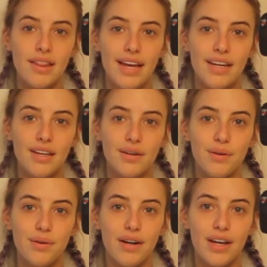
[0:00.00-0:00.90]
Thank
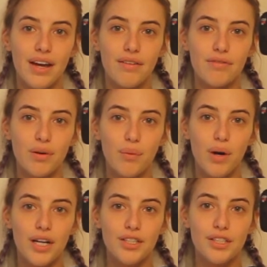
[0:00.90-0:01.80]
you again for
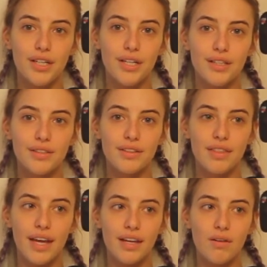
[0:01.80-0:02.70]
watching.
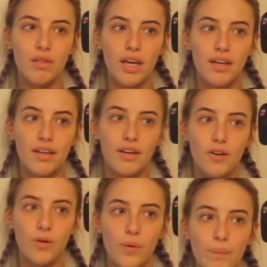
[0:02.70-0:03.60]
Thank you, thank
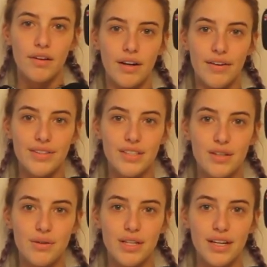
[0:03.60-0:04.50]
you. And I'll see
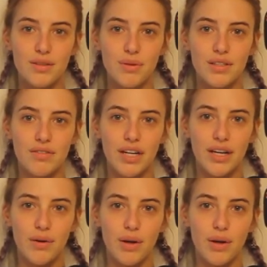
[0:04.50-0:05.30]
you in next week's video.